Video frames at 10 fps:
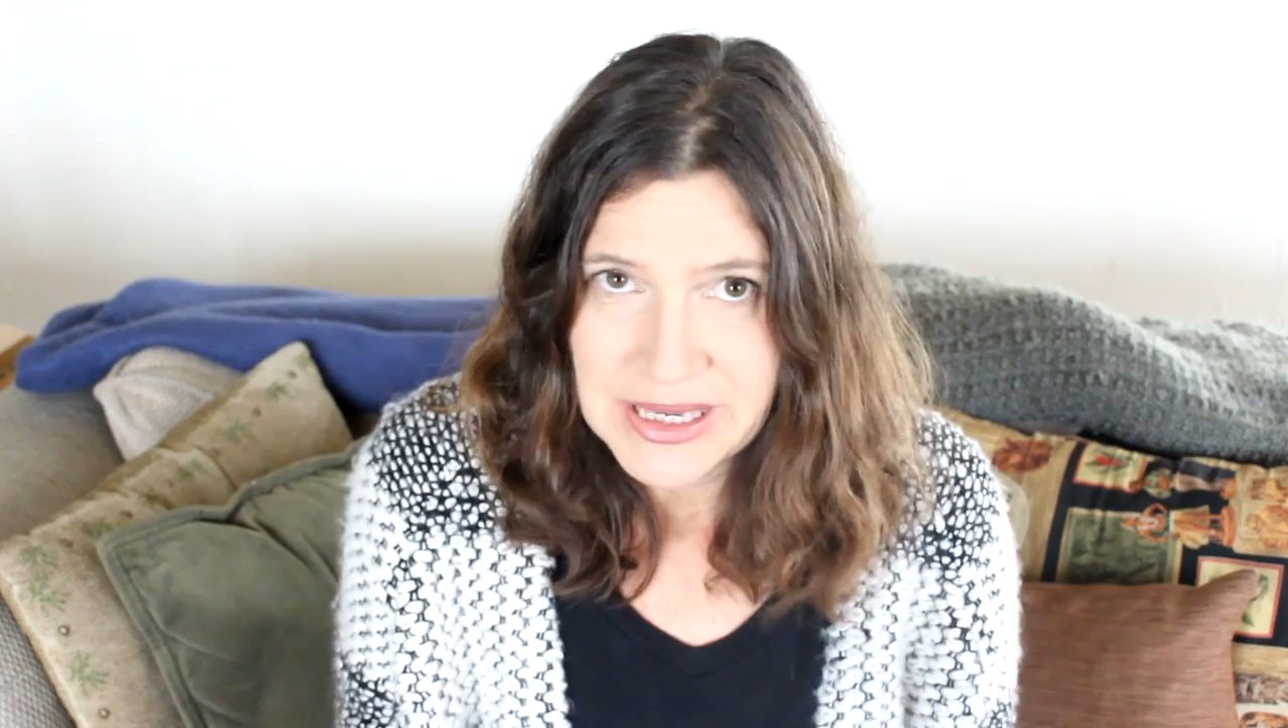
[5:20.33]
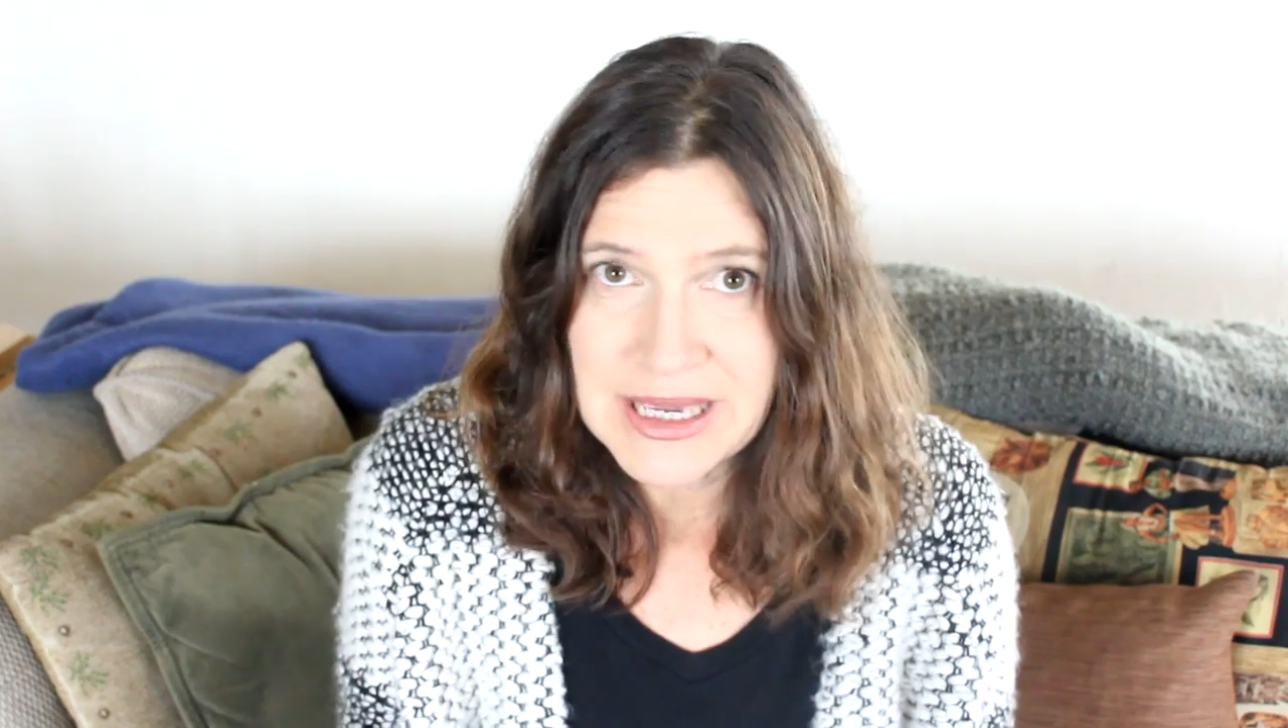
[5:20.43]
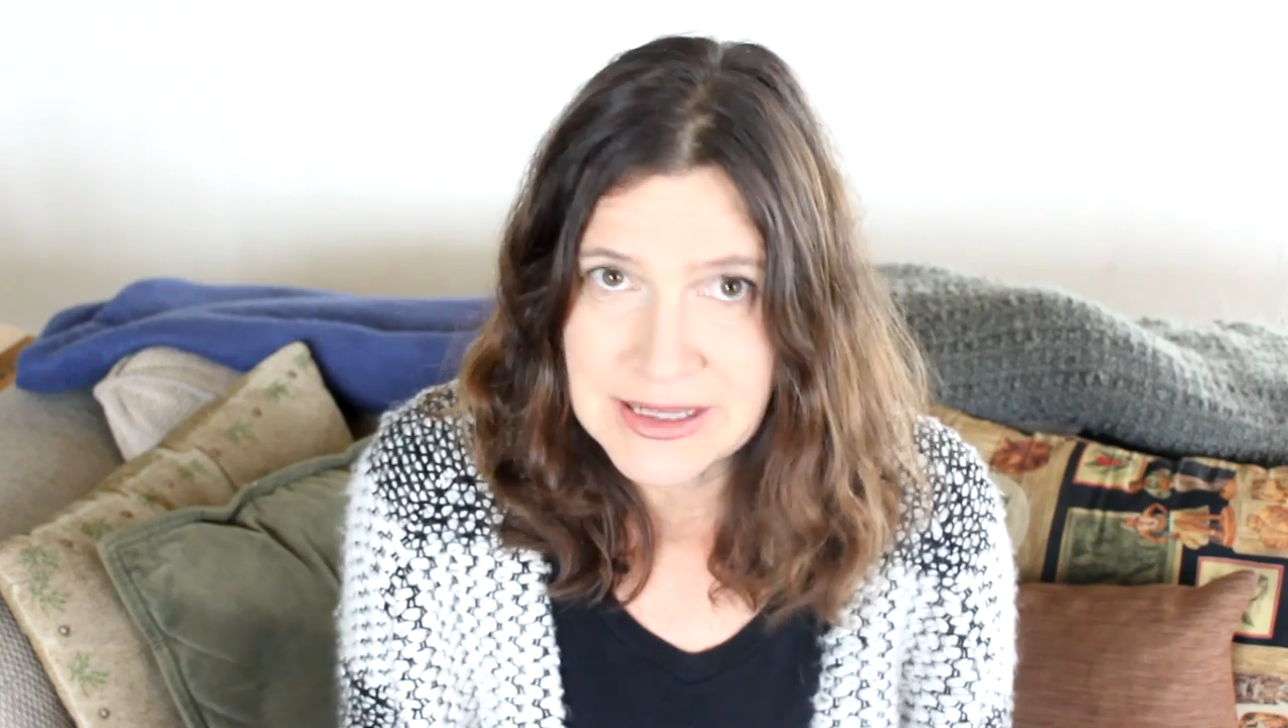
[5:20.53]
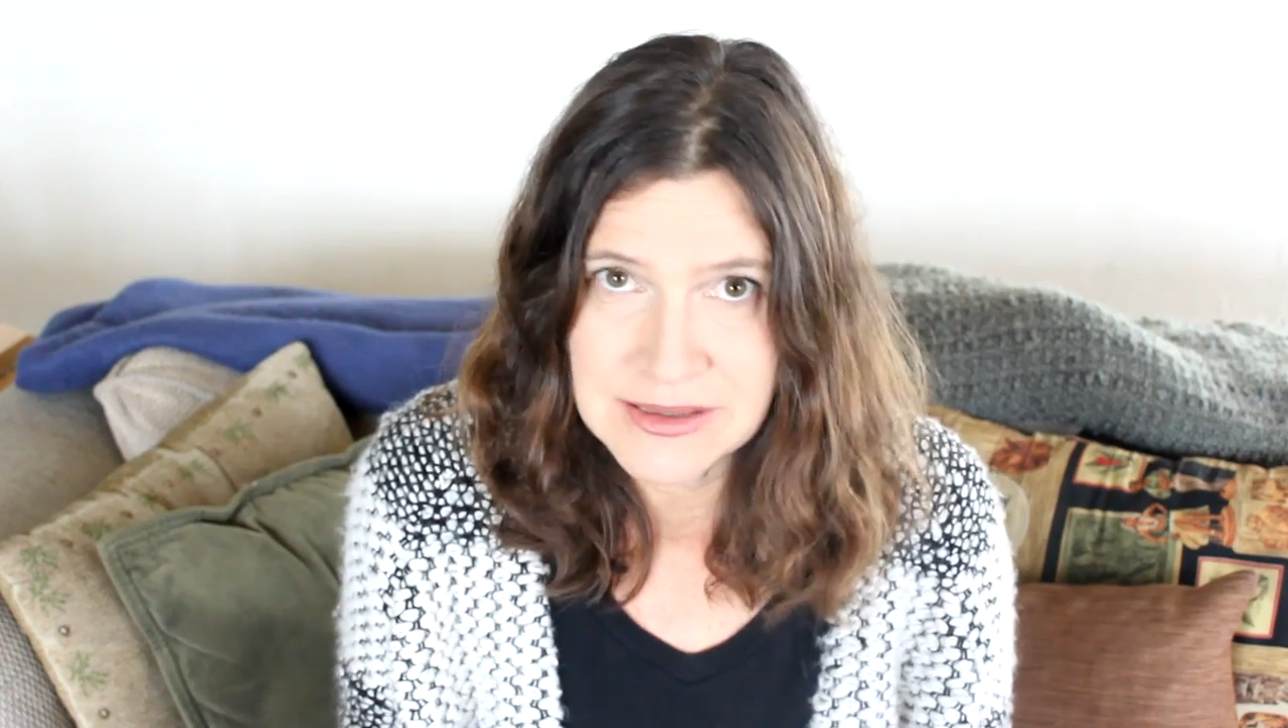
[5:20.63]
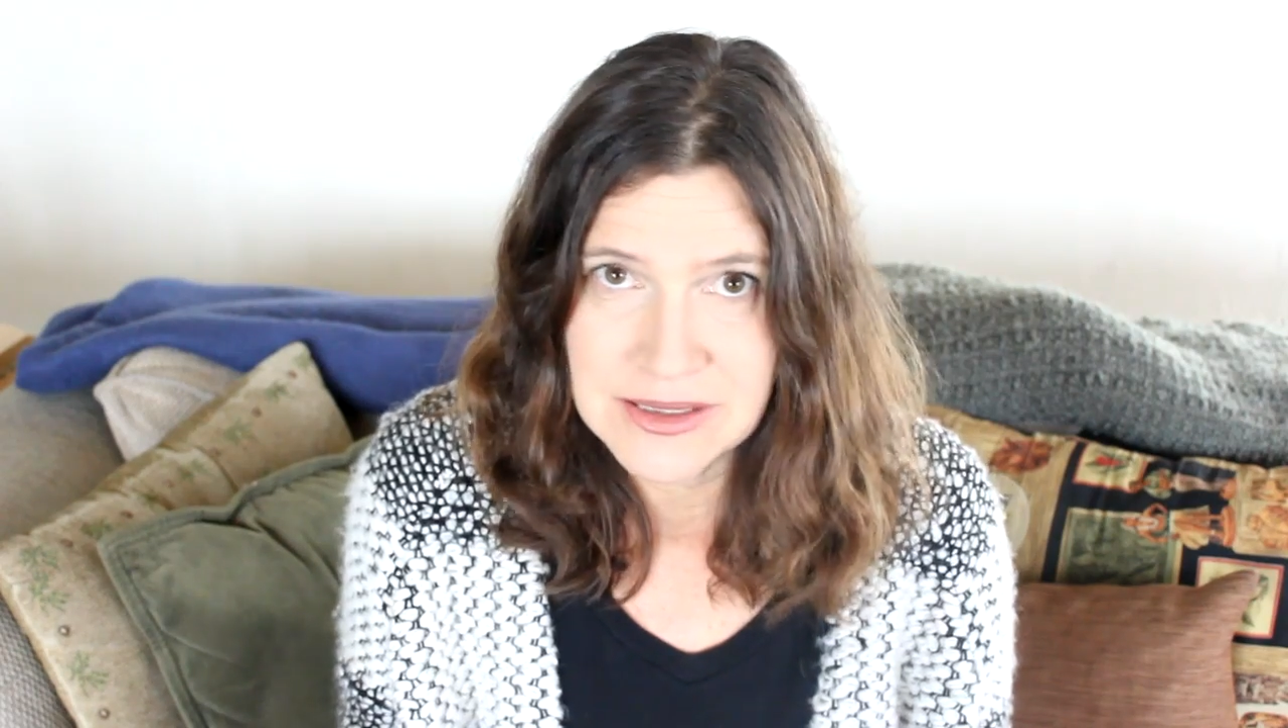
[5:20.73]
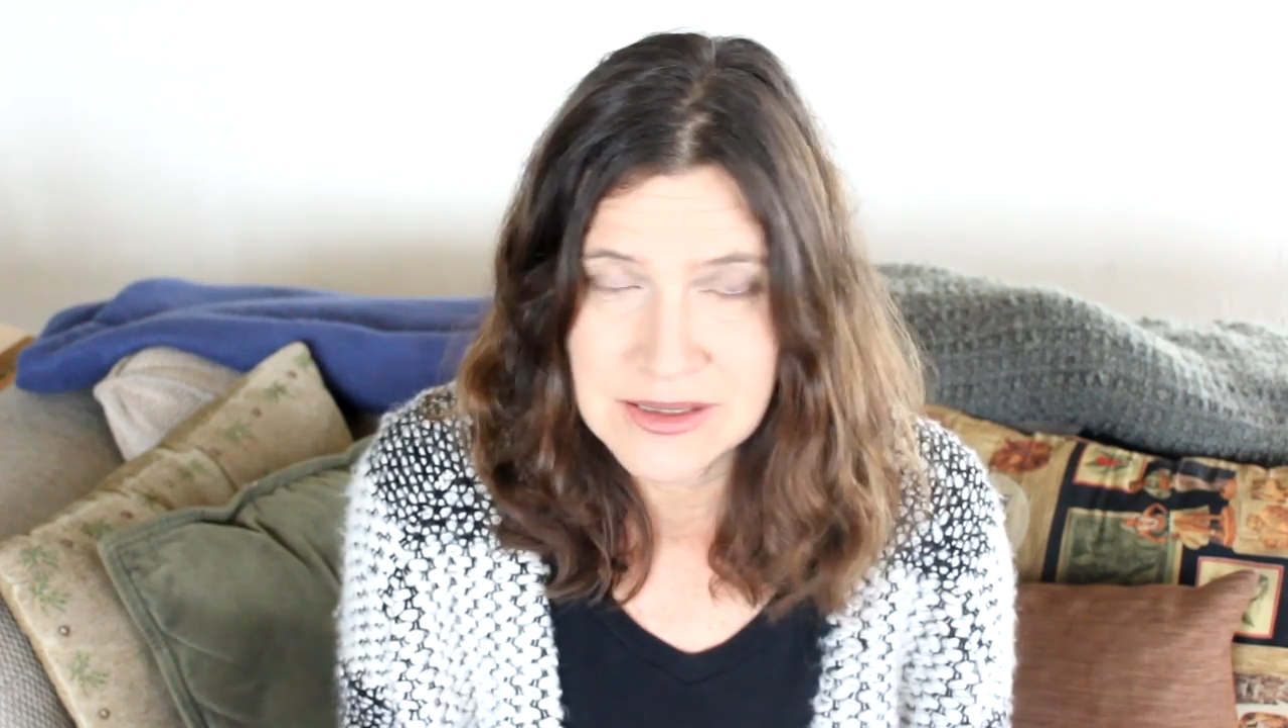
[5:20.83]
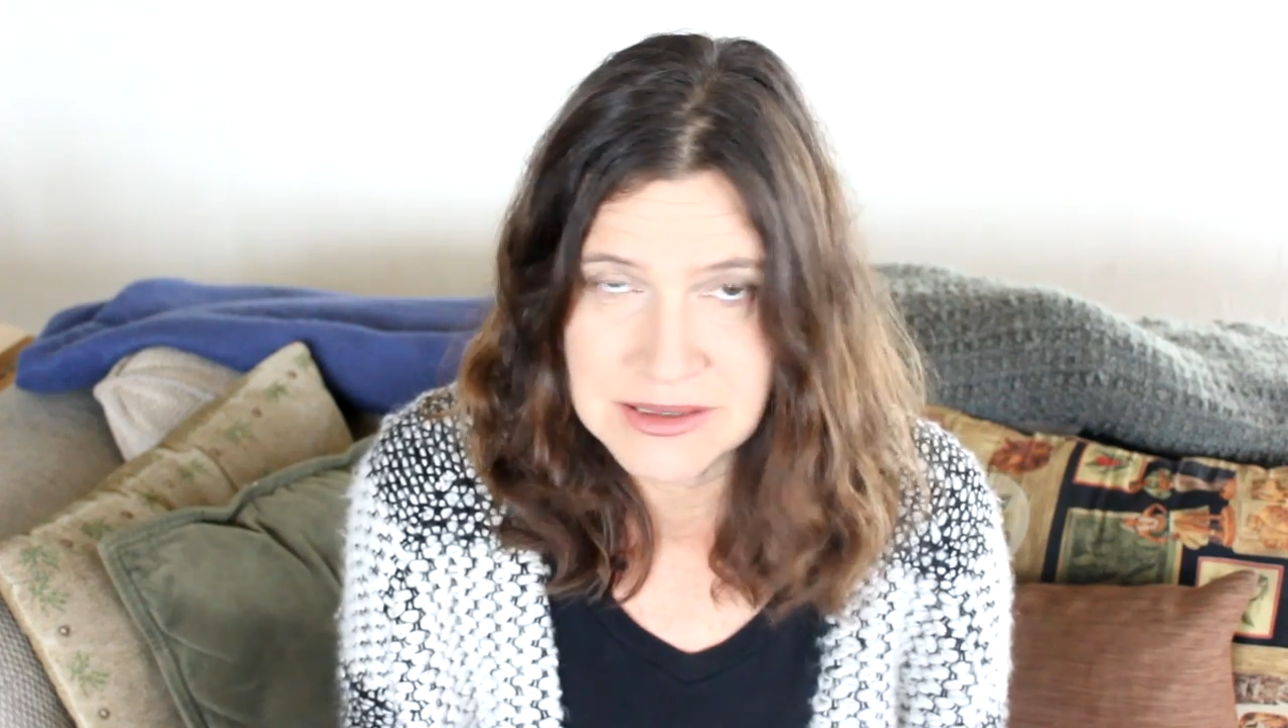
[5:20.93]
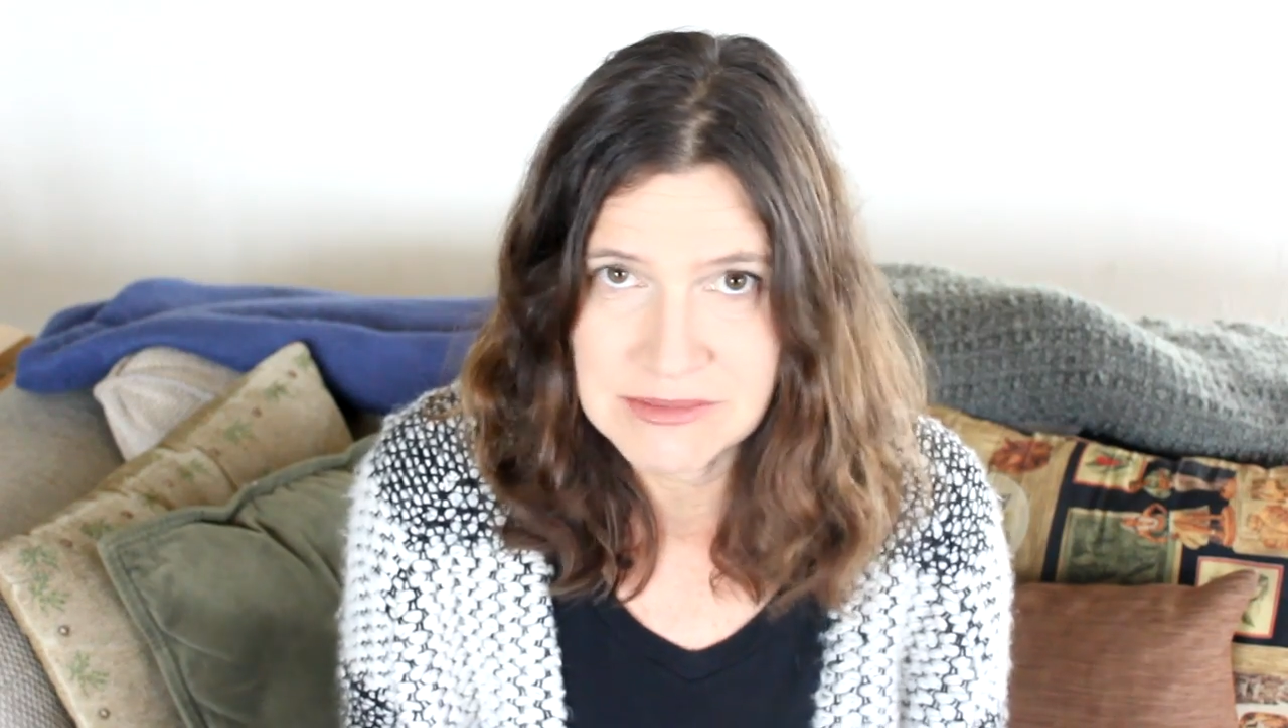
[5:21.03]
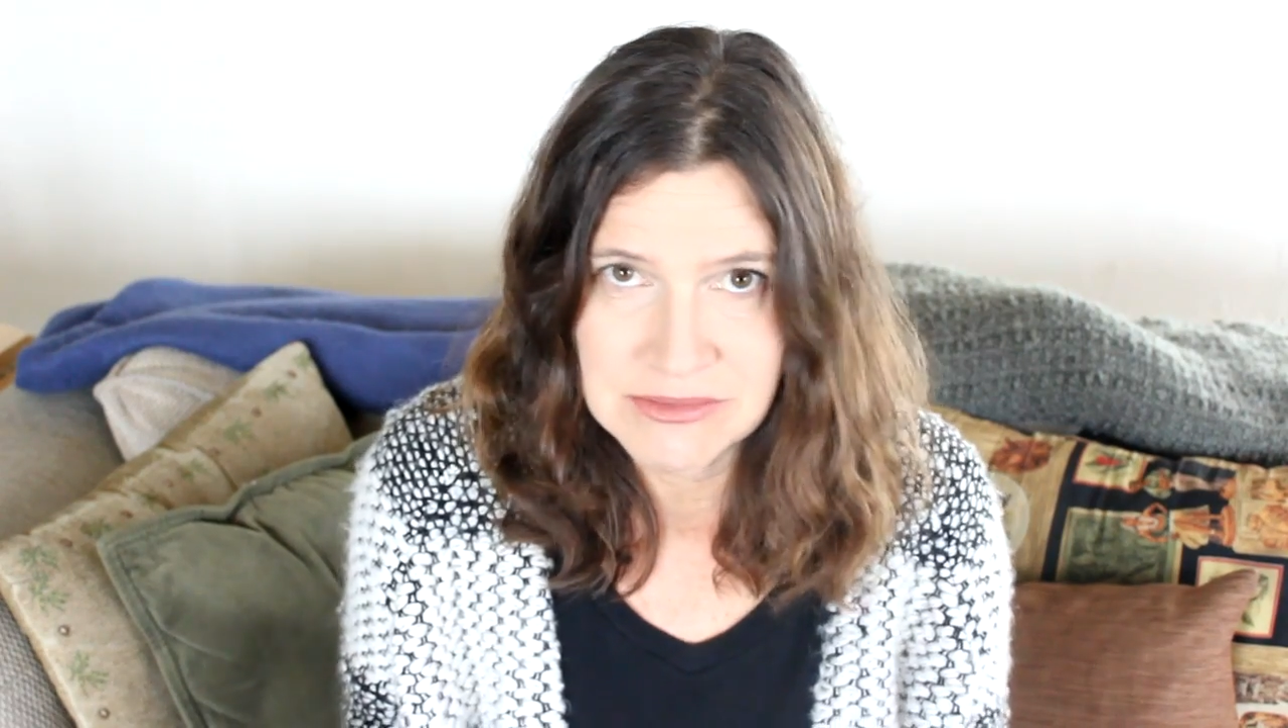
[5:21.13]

kid's